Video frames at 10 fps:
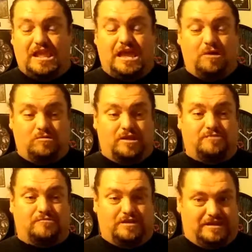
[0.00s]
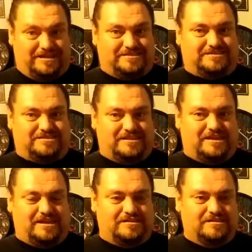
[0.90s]
I would really like to see
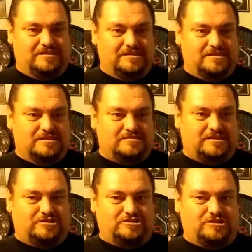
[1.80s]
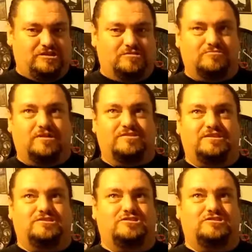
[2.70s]
that. They should, I think
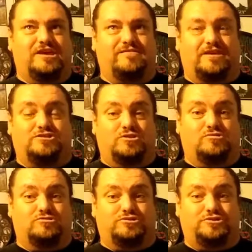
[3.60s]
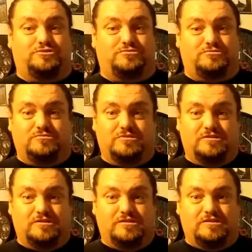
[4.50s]
you should have like Joker 2,
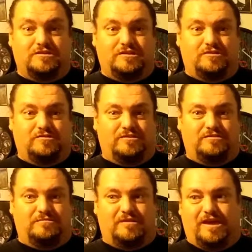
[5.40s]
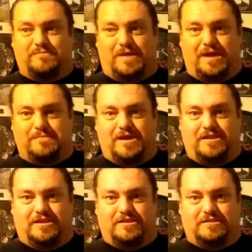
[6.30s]
and have Batman
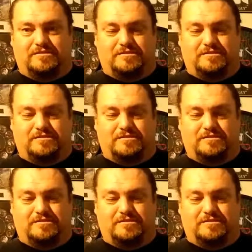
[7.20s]
in it.